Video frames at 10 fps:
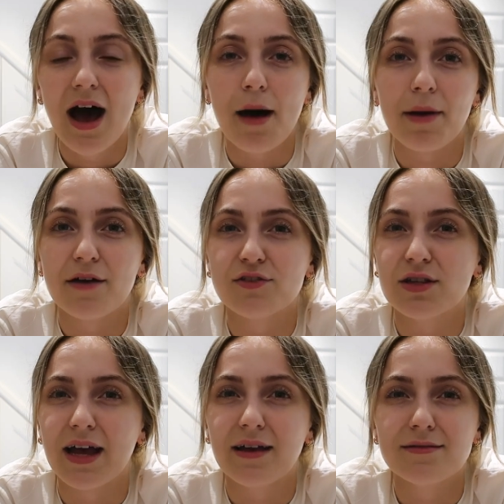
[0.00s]
I might have done
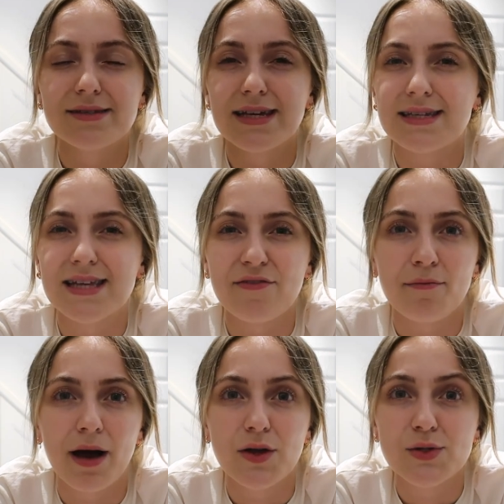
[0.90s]
like 6-7
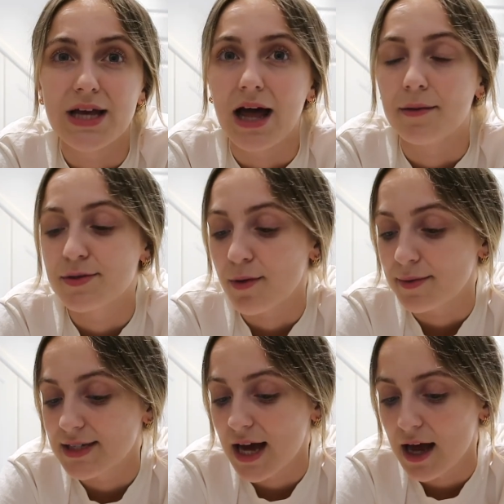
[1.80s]
miles with Callum's mum
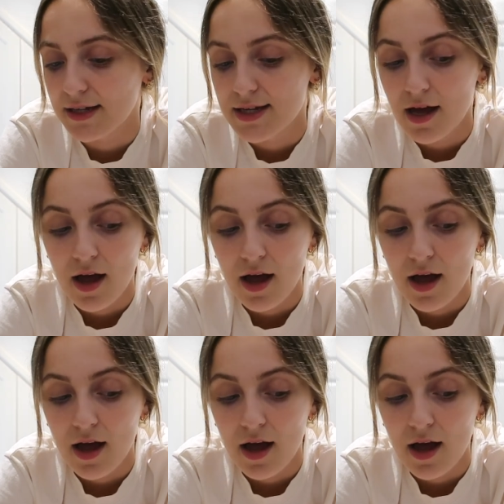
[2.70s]
and dad.